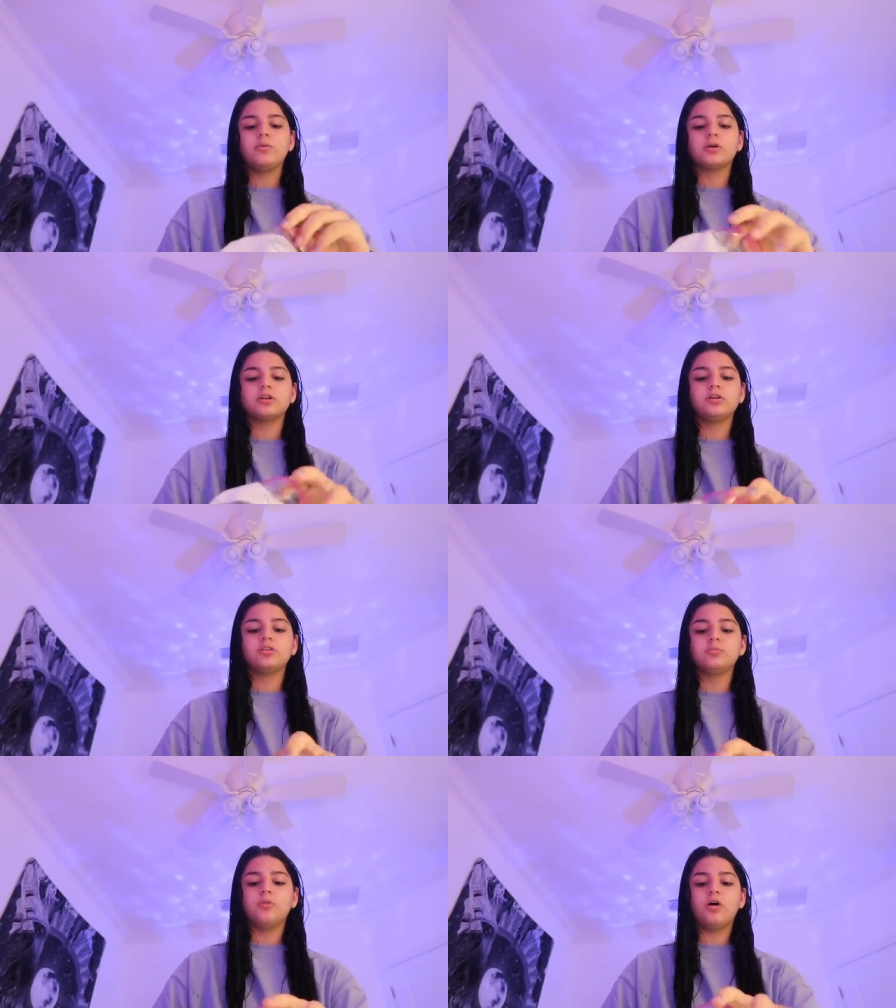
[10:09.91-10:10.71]
then we're going to
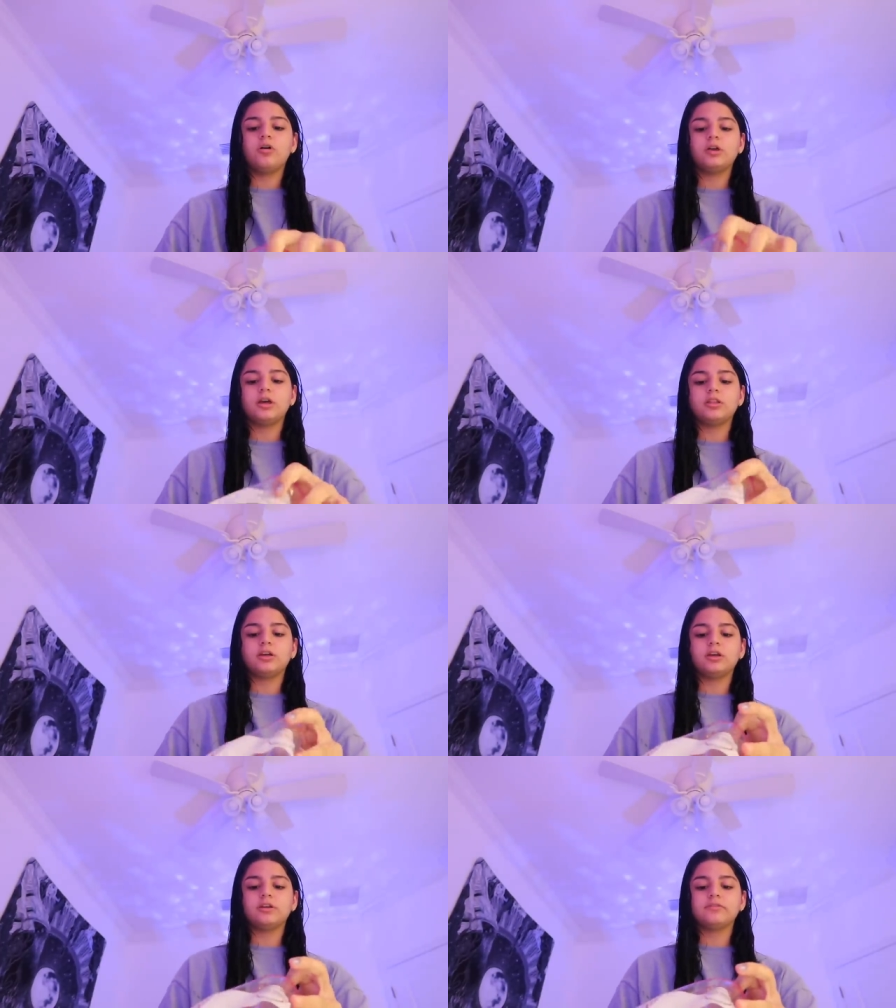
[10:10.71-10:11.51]
go to the mall and get
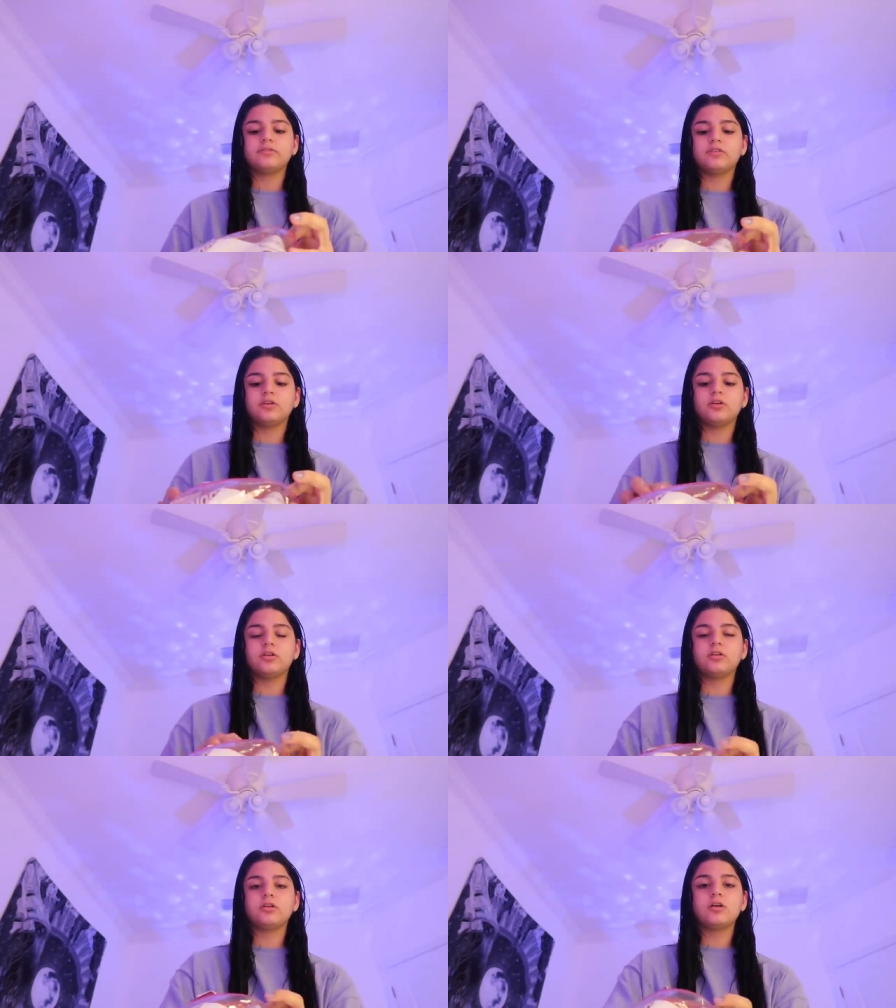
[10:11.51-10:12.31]
like gifts
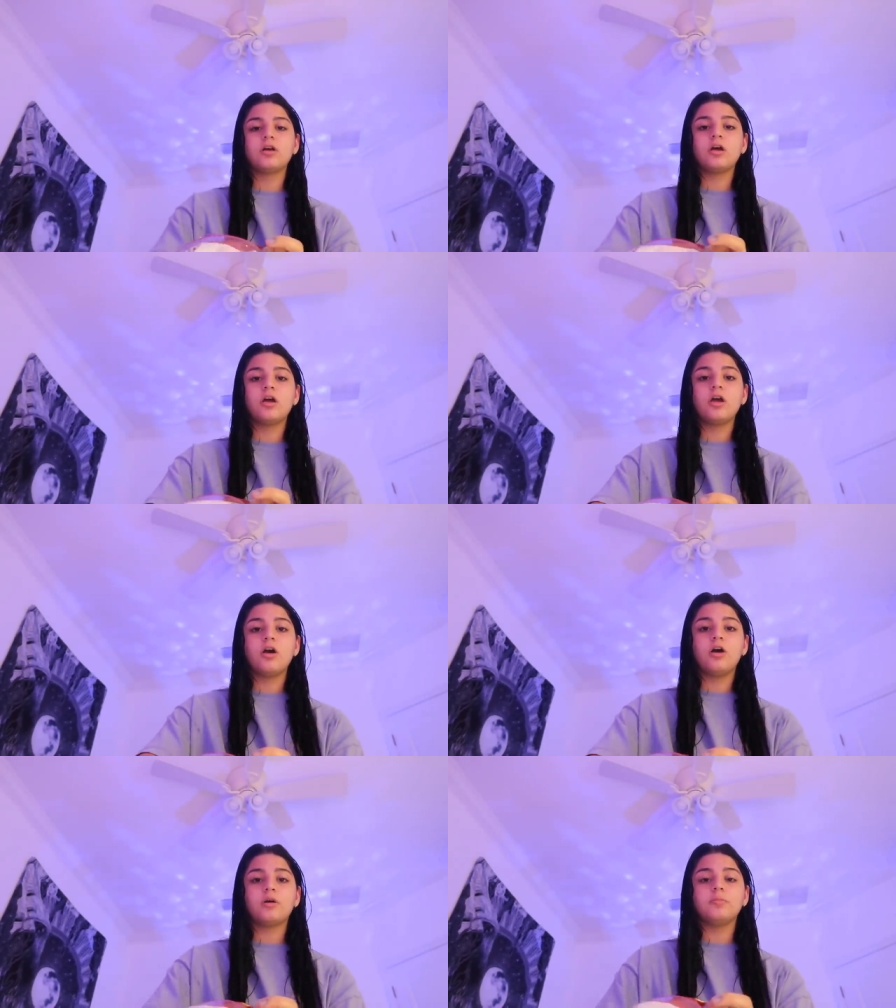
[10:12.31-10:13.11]
for
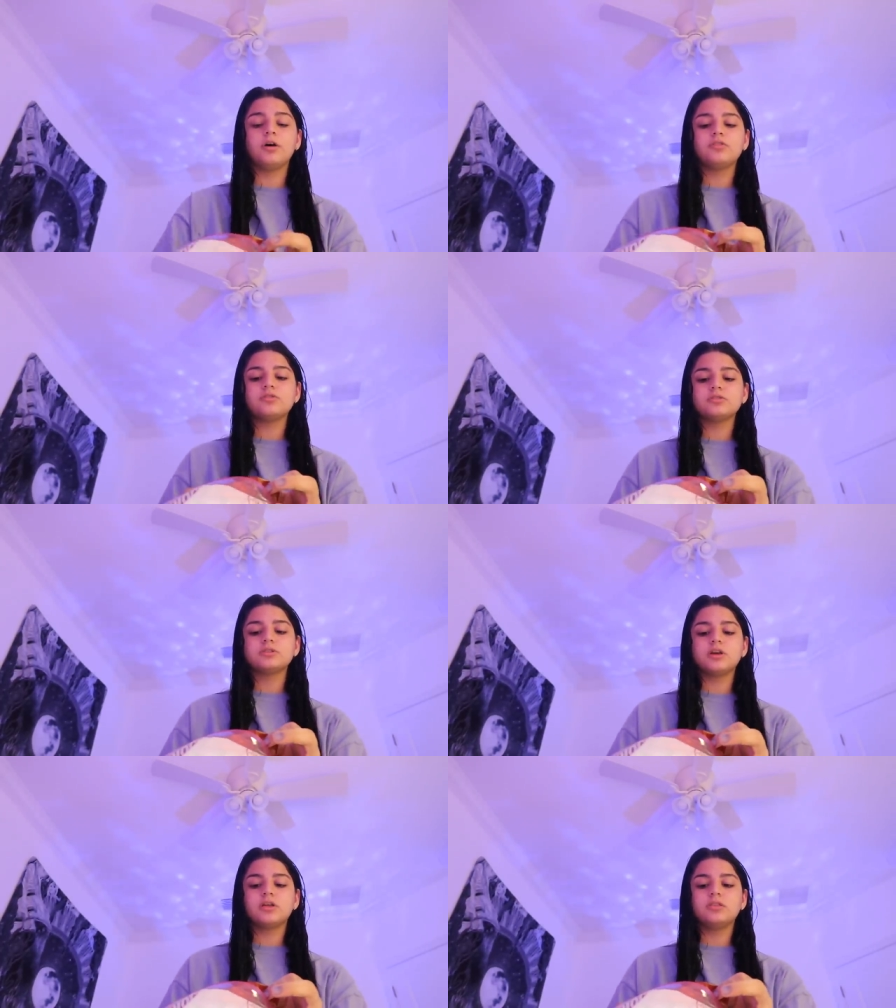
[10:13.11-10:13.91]
our
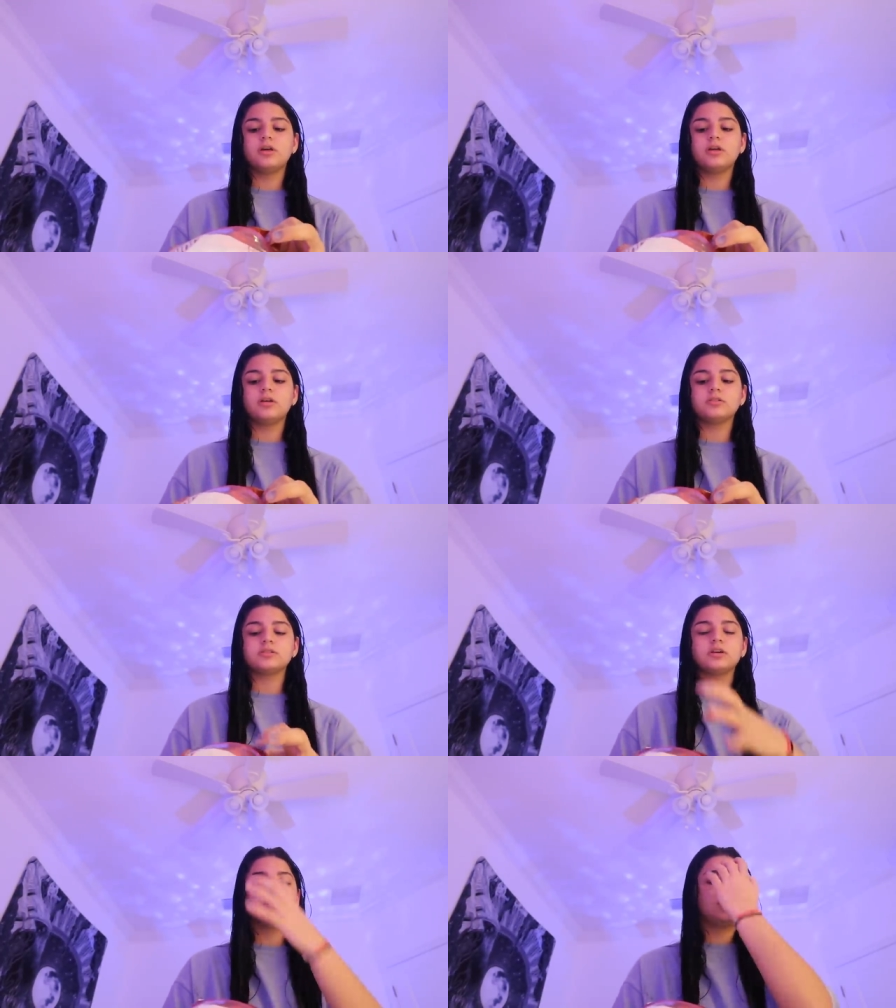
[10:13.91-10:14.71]
mothers. And then on
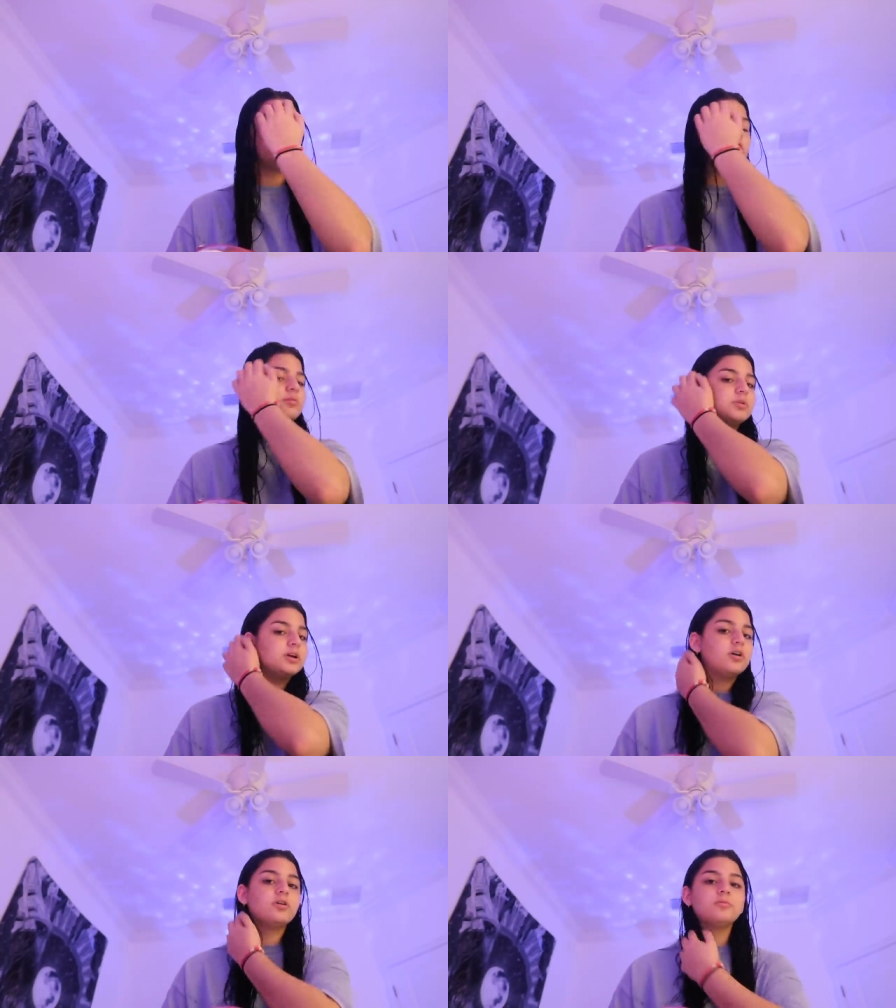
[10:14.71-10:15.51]
Sunday, I'll be
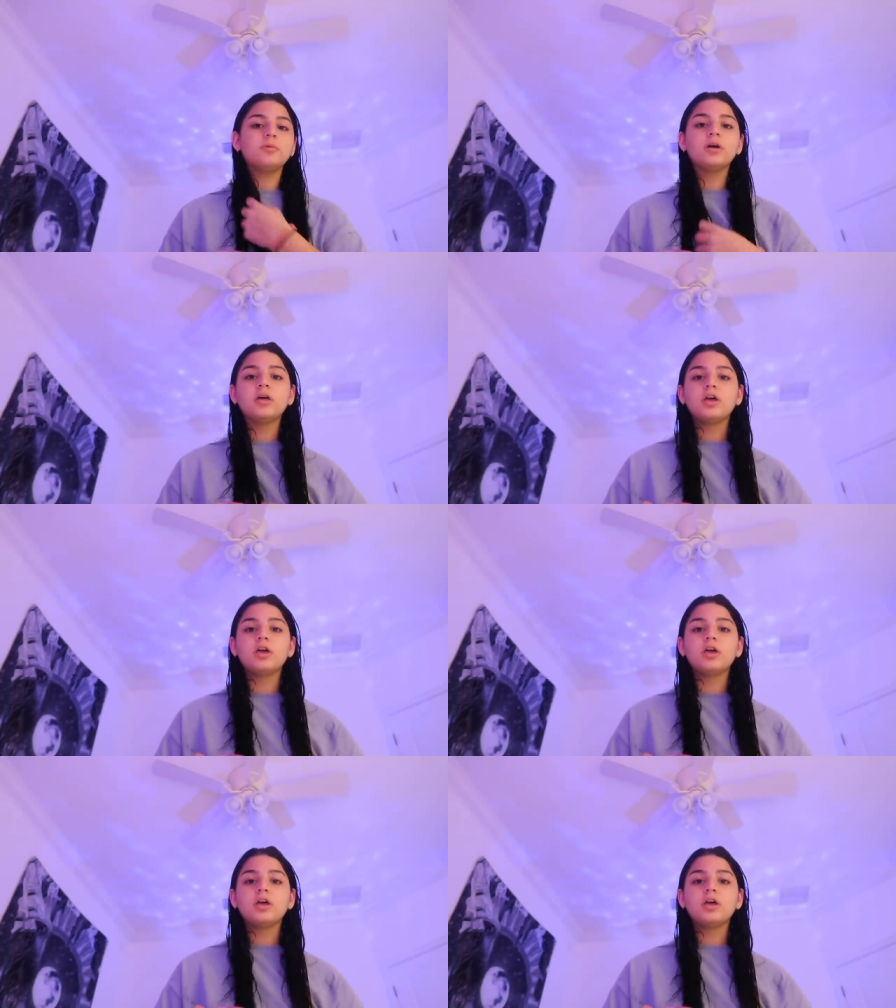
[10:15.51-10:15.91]
home.